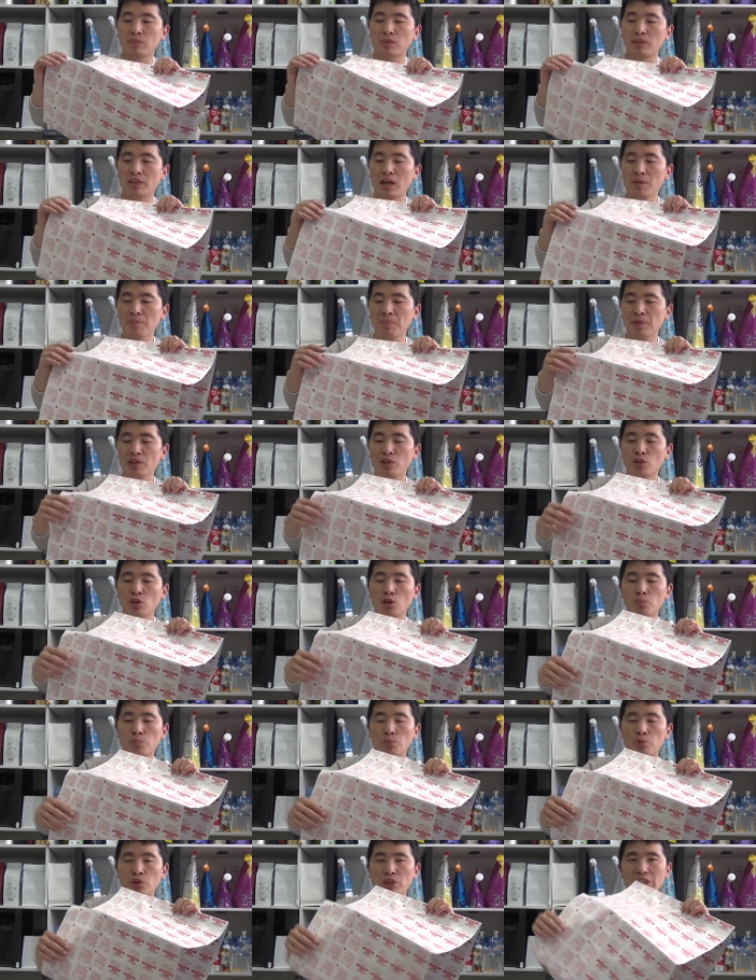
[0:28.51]

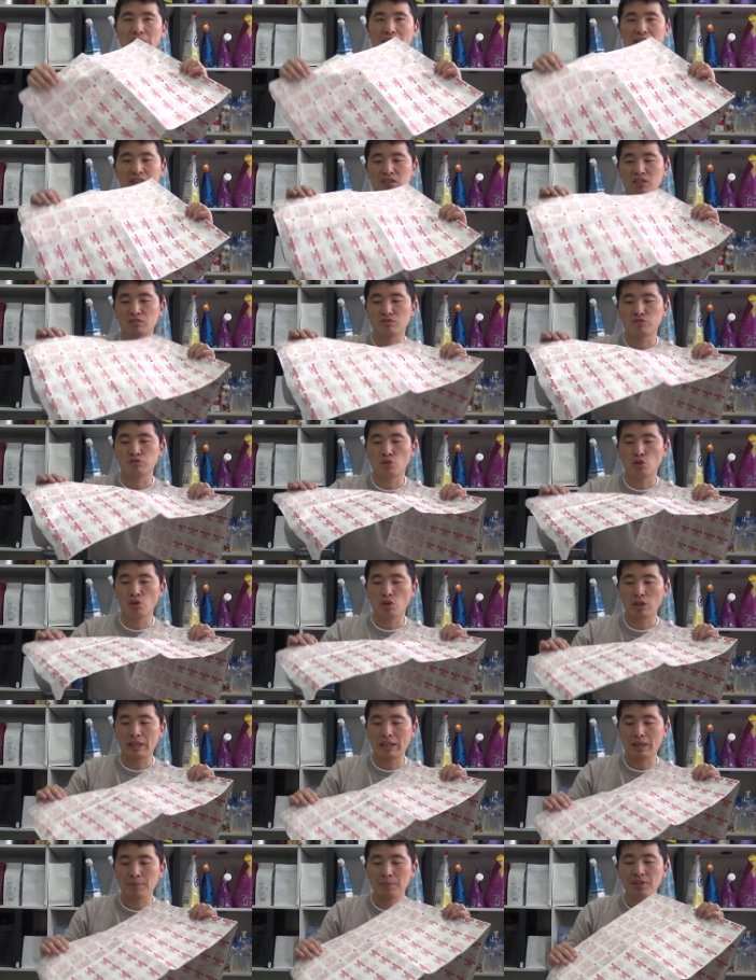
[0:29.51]
typical product for
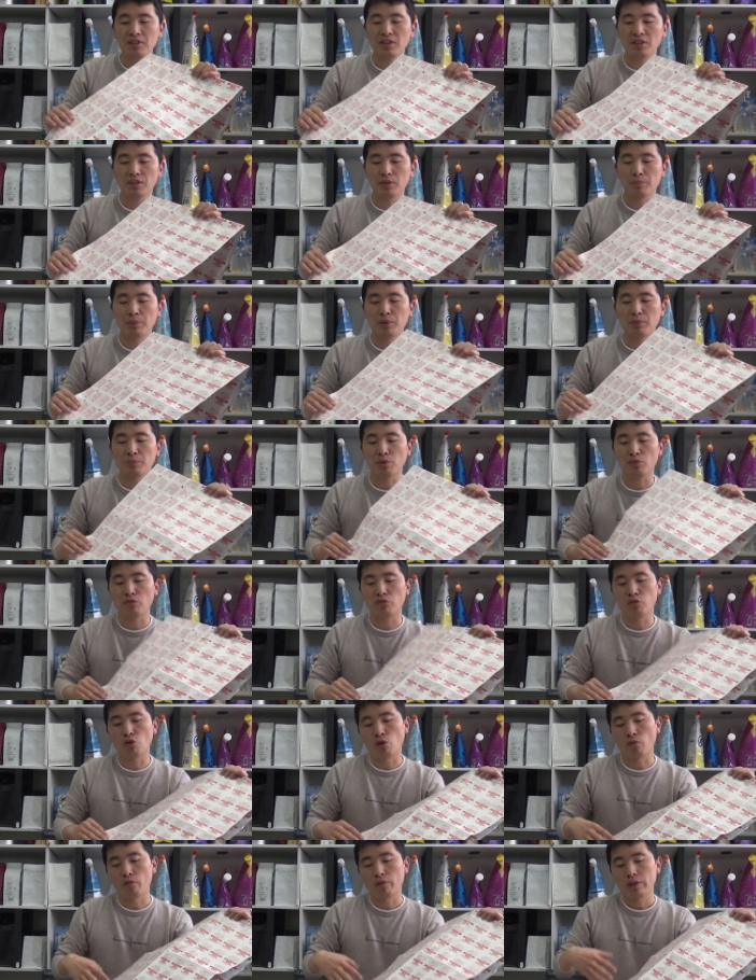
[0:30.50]
limited paper
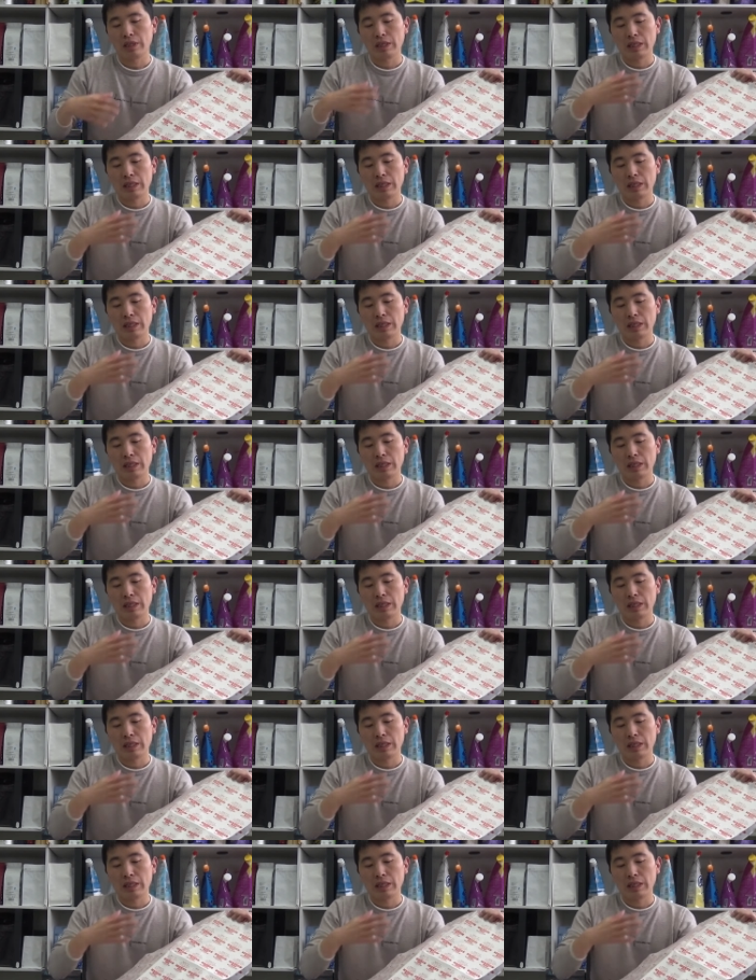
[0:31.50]
foil.